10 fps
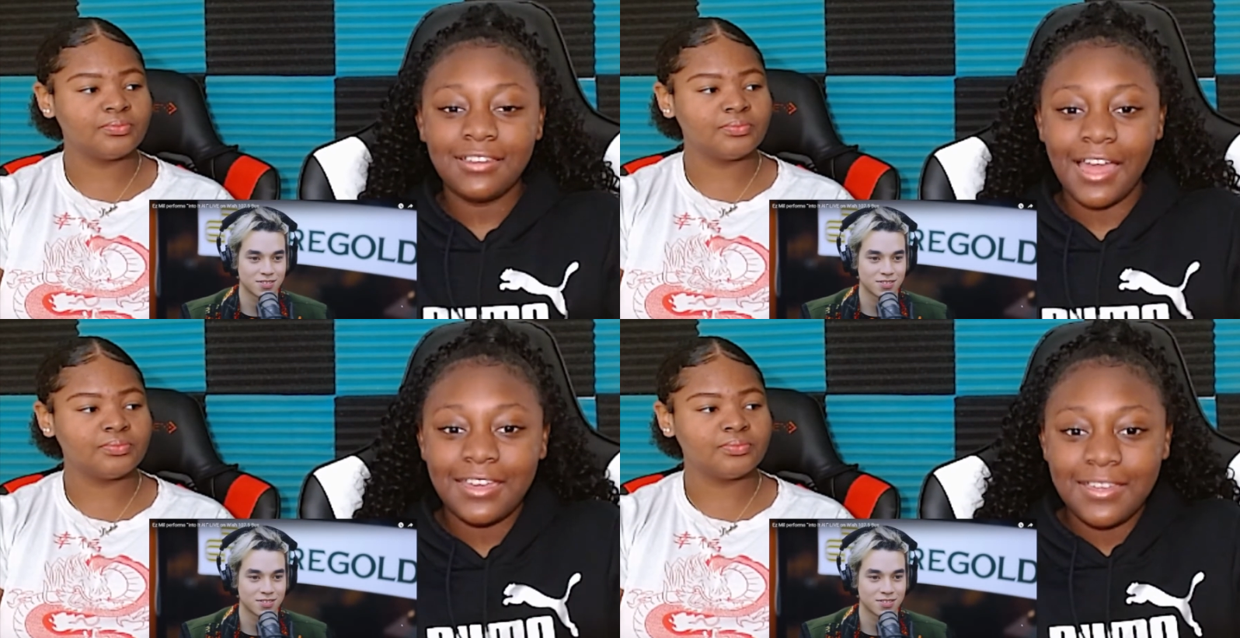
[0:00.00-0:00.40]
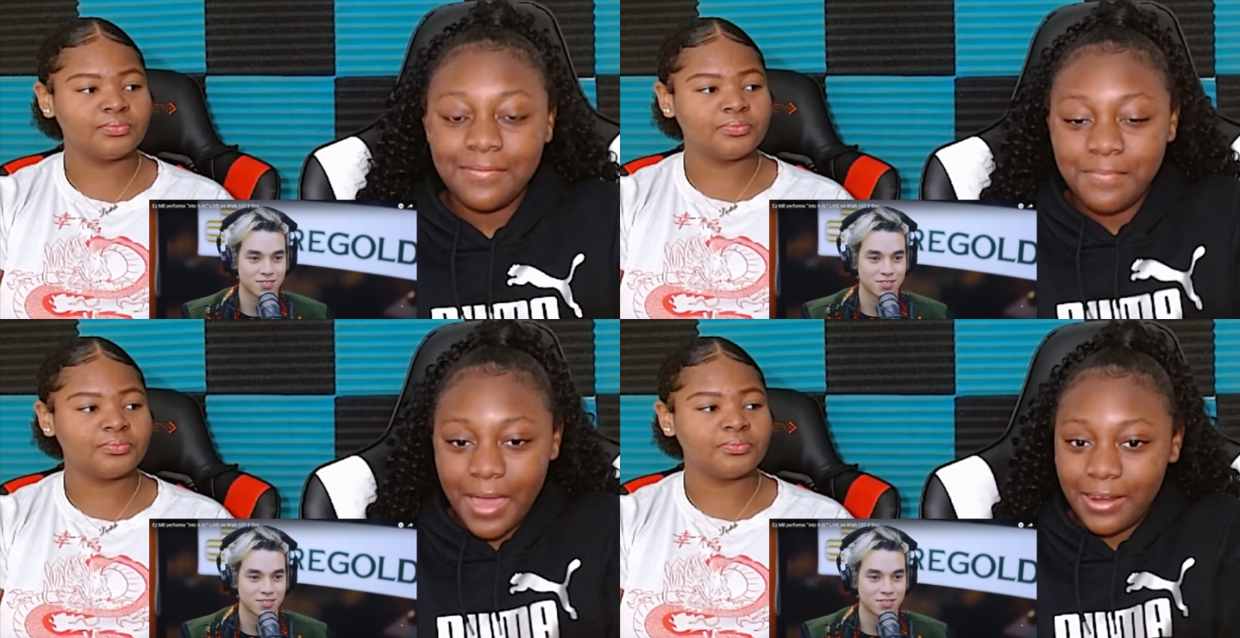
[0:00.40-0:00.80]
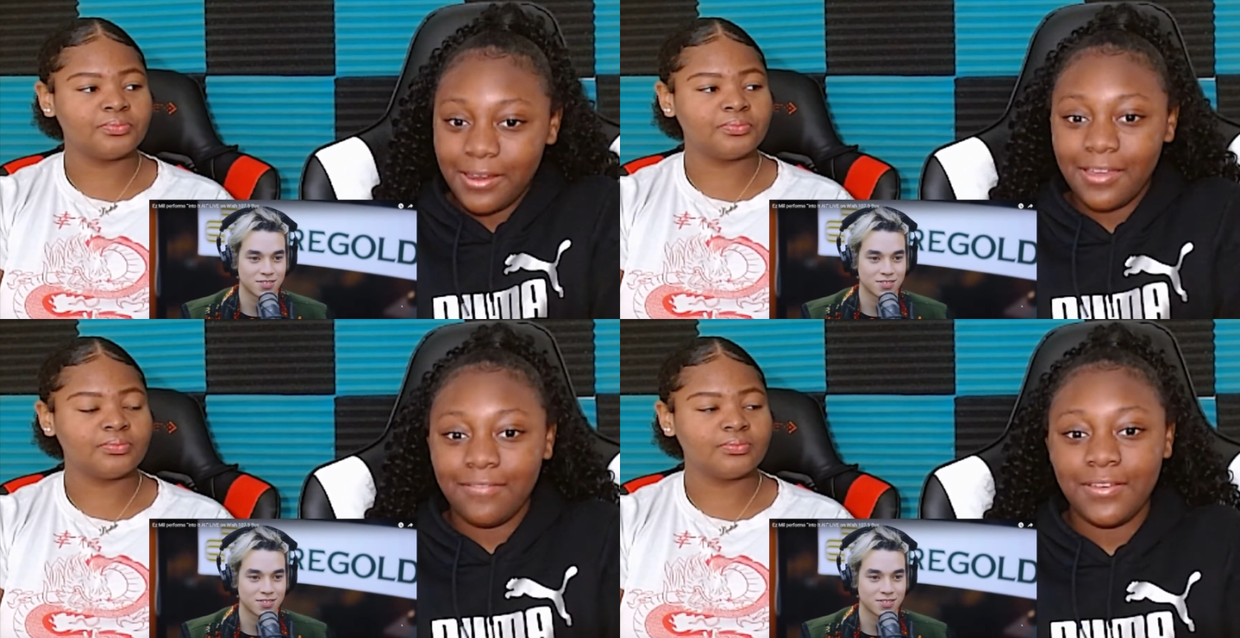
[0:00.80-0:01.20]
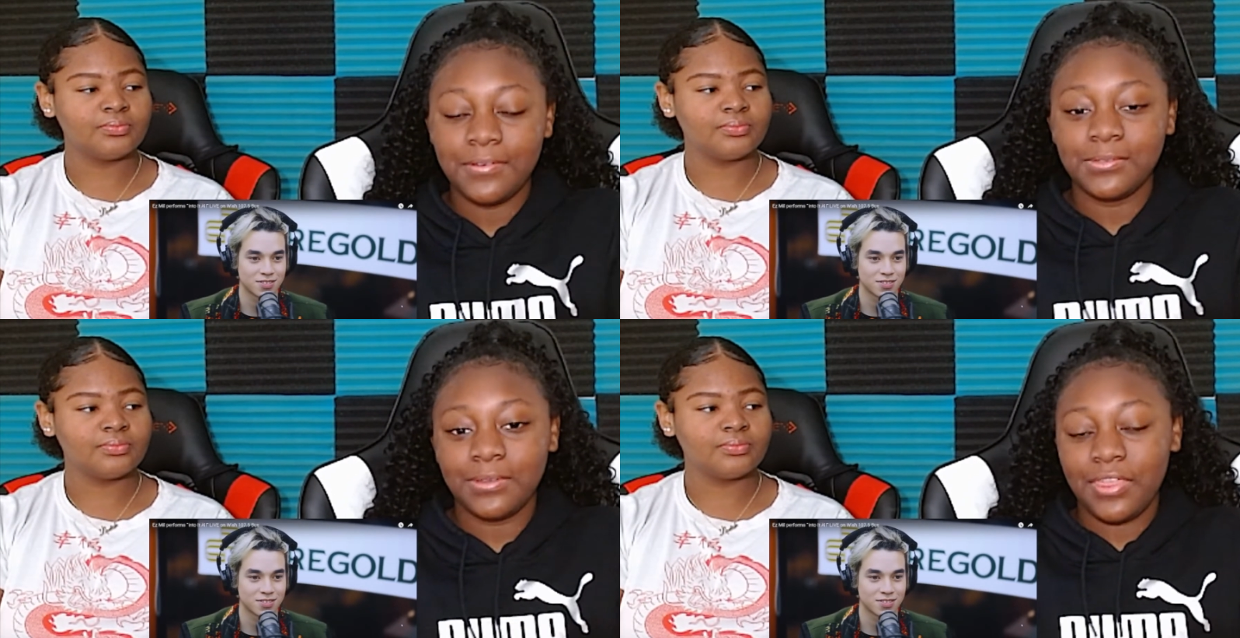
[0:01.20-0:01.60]
Speaker 1: like it better if he
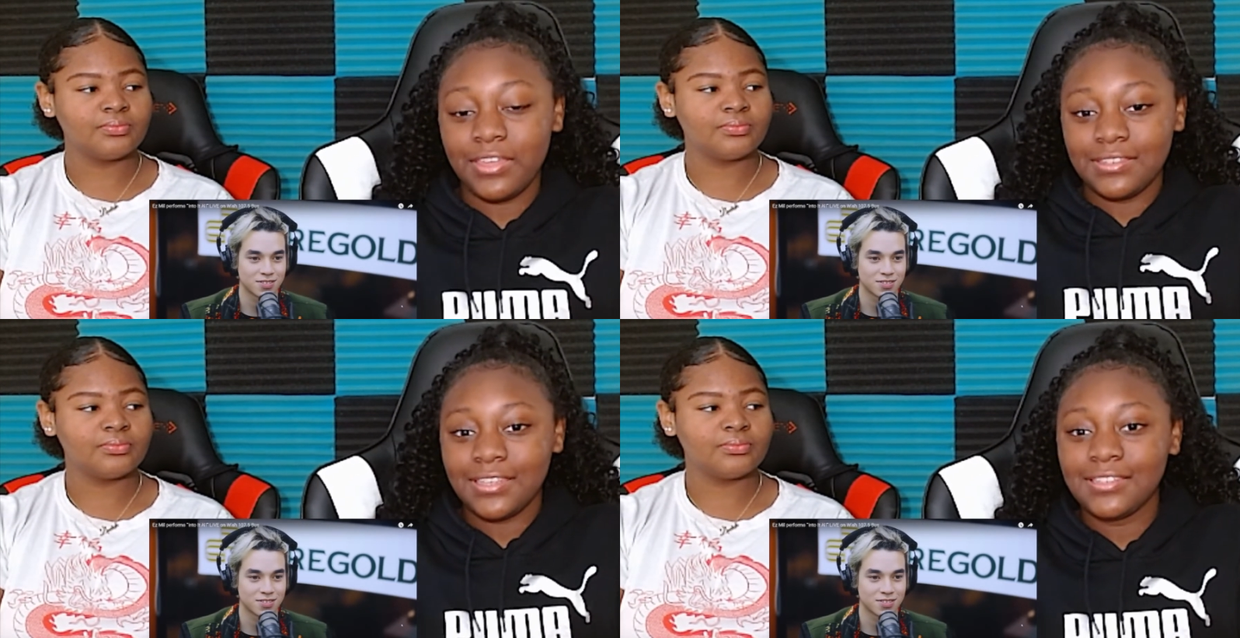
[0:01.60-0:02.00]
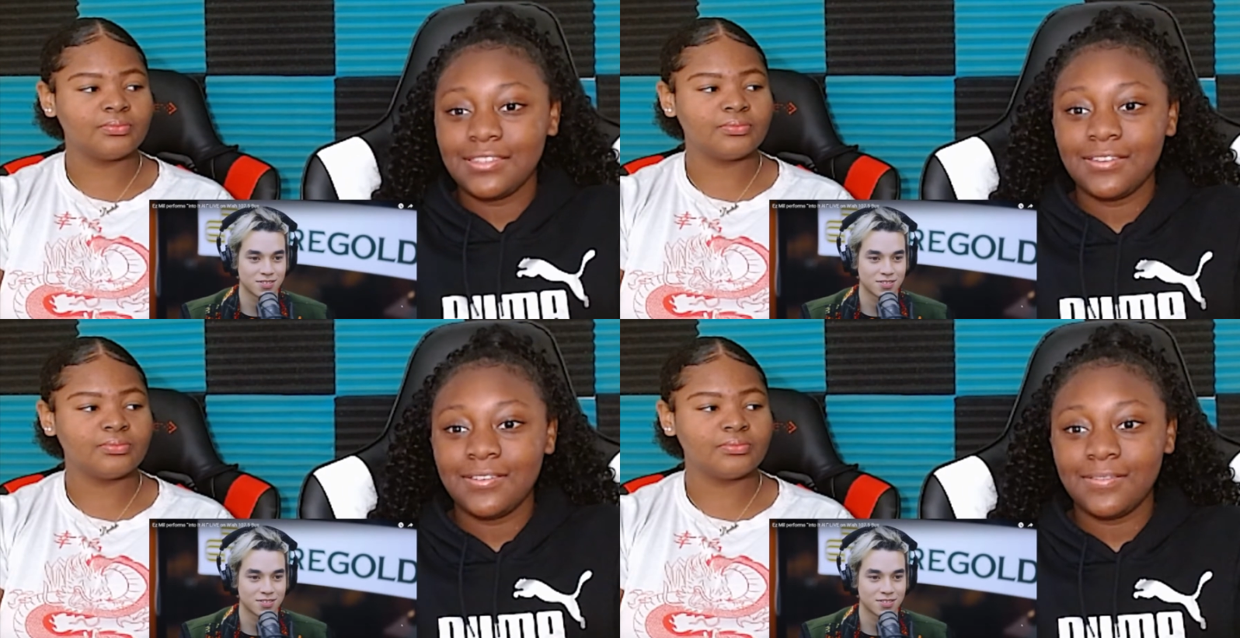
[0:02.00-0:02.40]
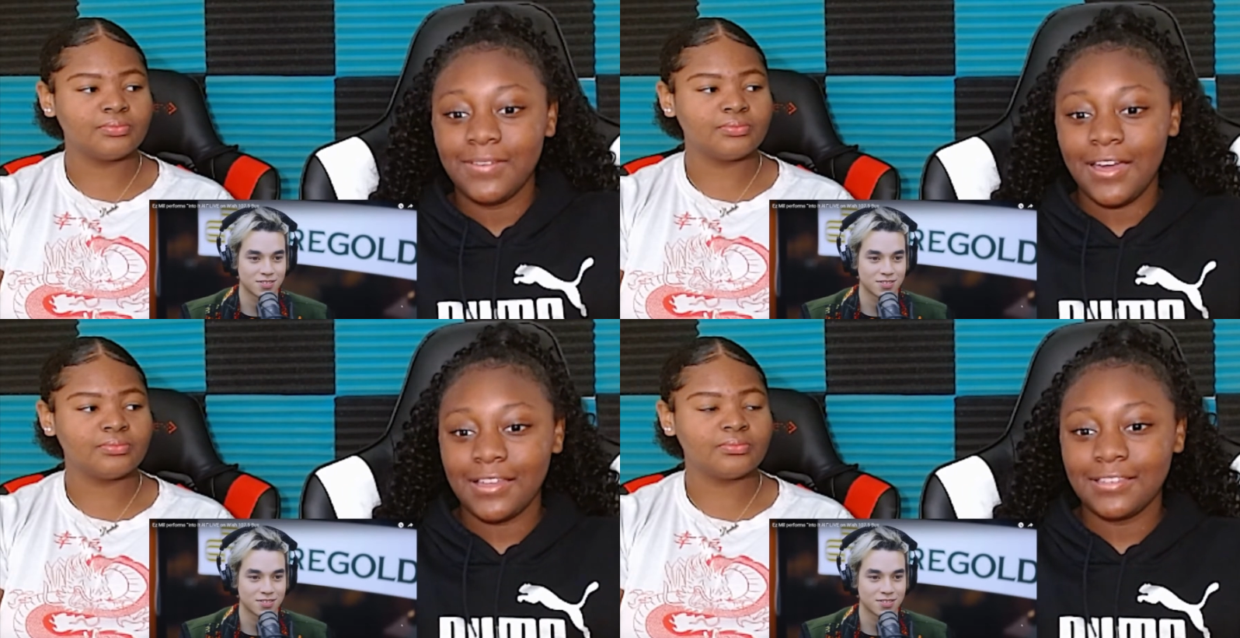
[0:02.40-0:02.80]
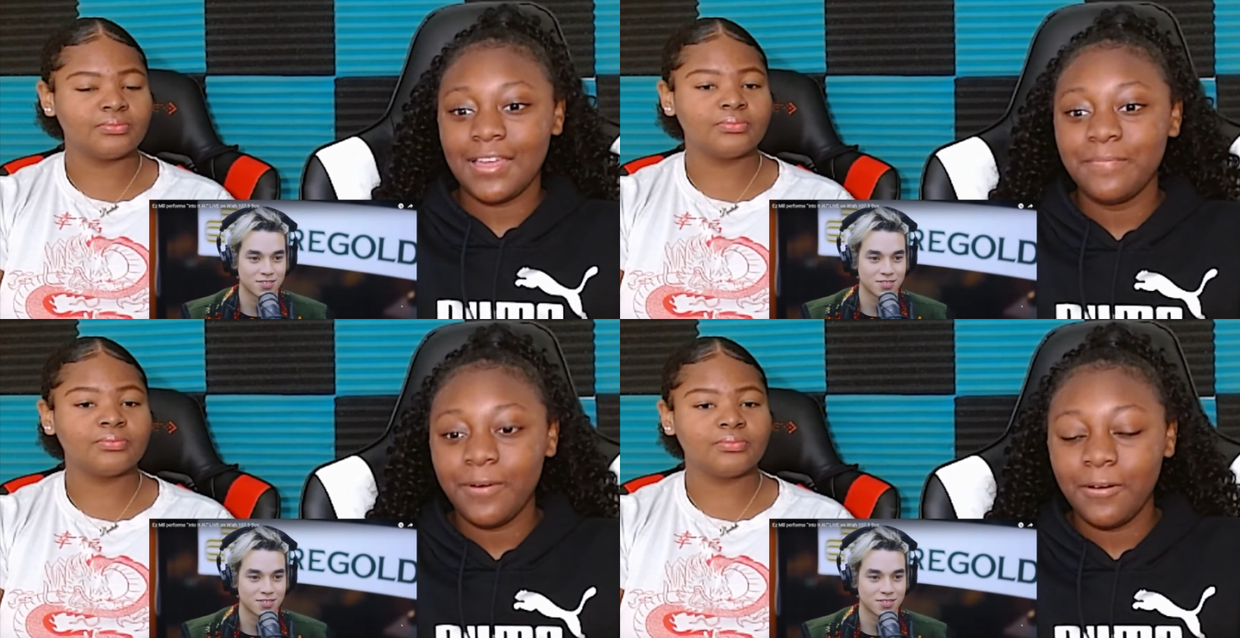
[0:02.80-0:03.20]
was with his sister because they
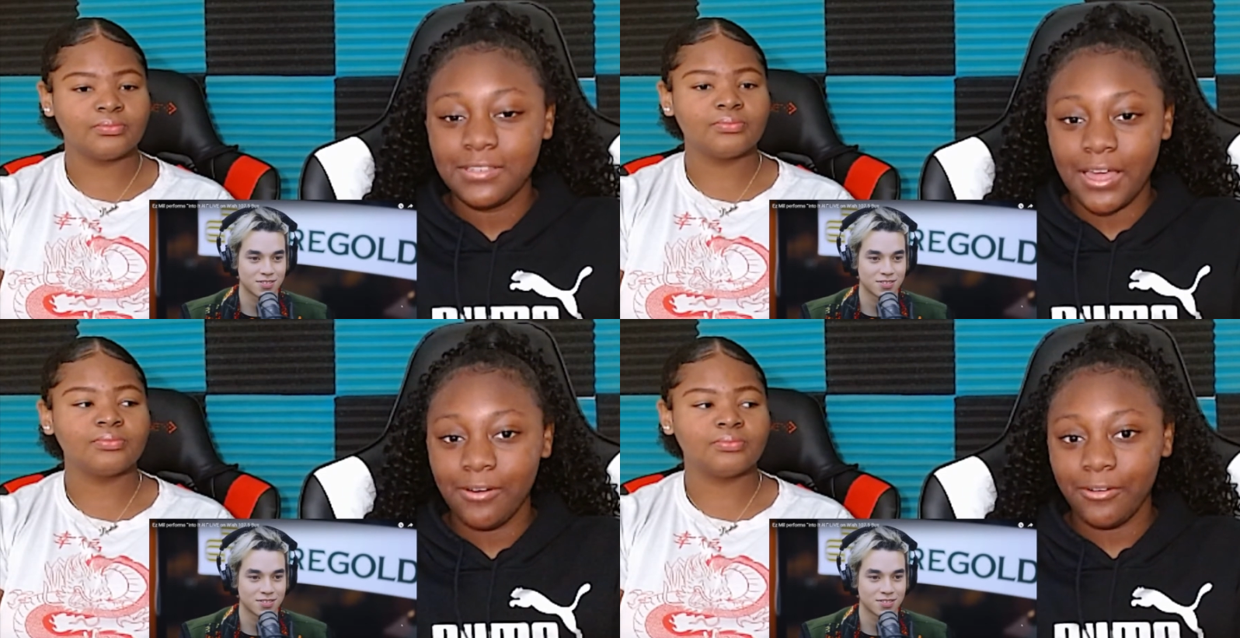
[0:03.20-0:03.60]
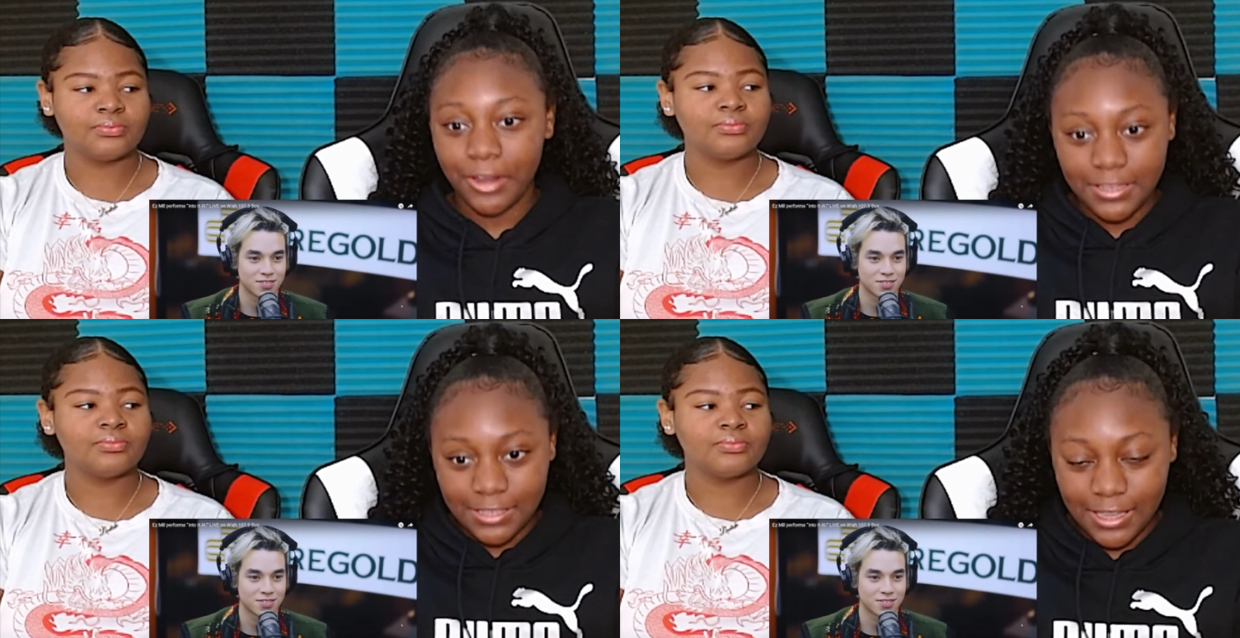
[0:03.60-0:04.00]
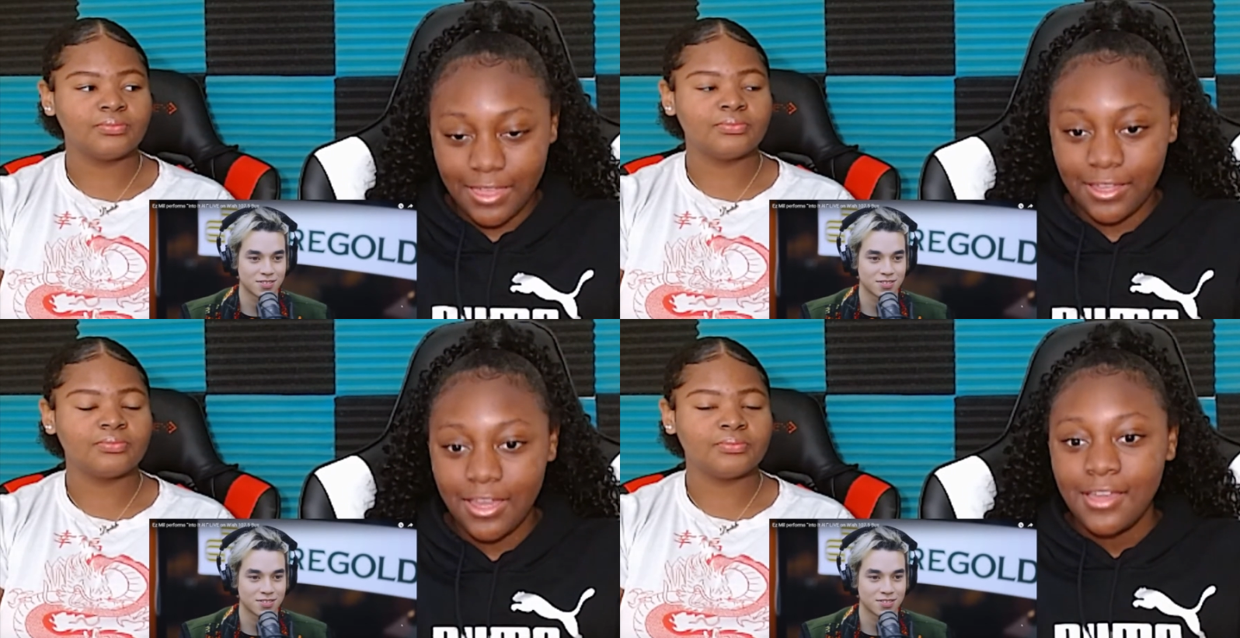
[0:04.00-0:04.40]
both sound great together.